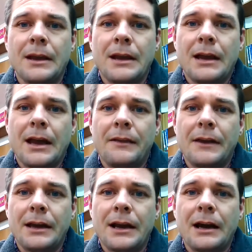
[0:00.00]
And
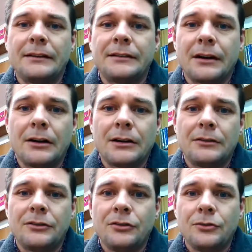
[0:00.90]
then I started
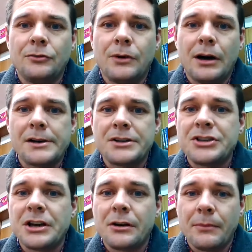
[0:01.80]
to uh,
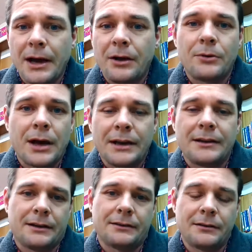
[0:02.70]
share my own
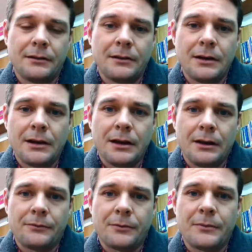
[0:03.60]
ideas. And
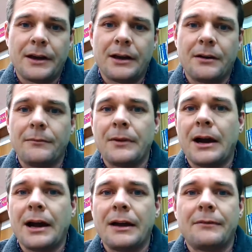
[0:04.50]
from there,
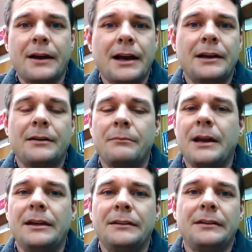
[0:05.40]
I have had an
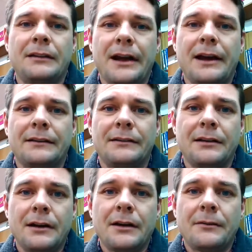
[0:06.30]
amazing last
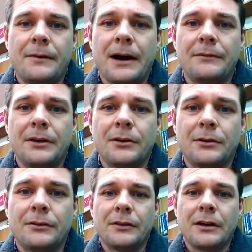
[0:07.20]
five
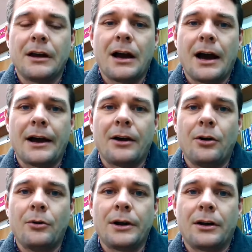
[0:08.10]
years. I
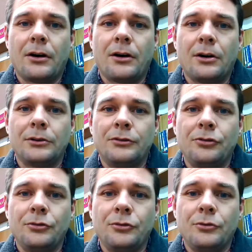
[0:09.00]
owe it all
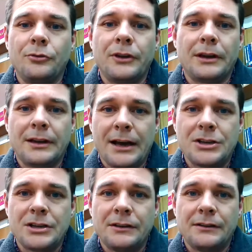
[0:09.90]
to the
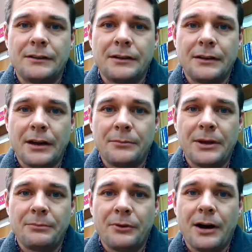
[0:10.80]
connections and
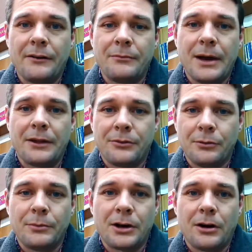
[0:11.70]
people I've met through
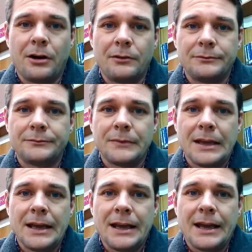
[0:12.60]
MACUL.
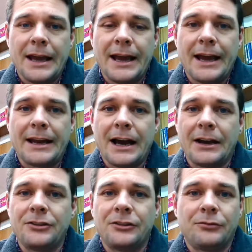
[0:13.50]
And I
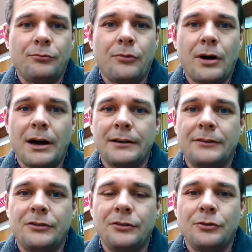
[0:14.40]
just want
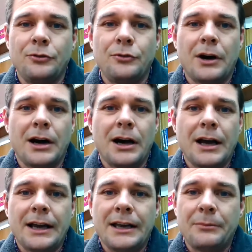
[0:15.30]
to uh,
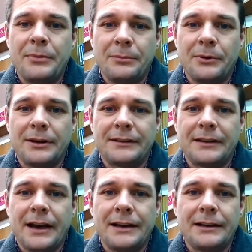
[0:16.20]
get people
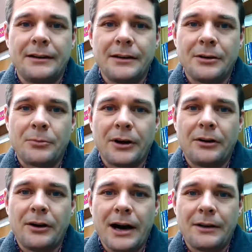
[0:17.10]
excited, bring a
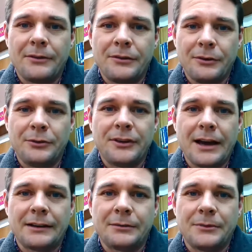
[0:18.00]
lot of
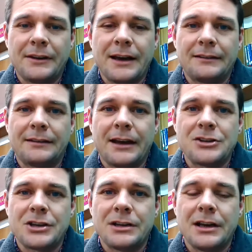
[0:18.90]
enthusiasm to that
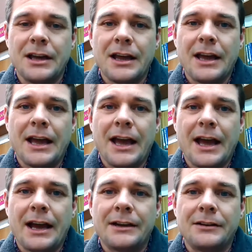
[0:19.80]
session,
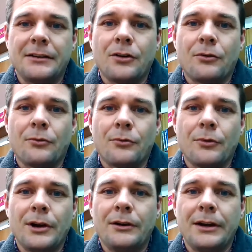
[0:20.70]
and
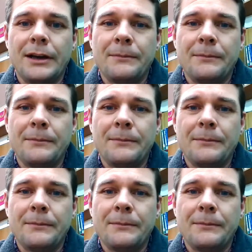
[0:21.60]
really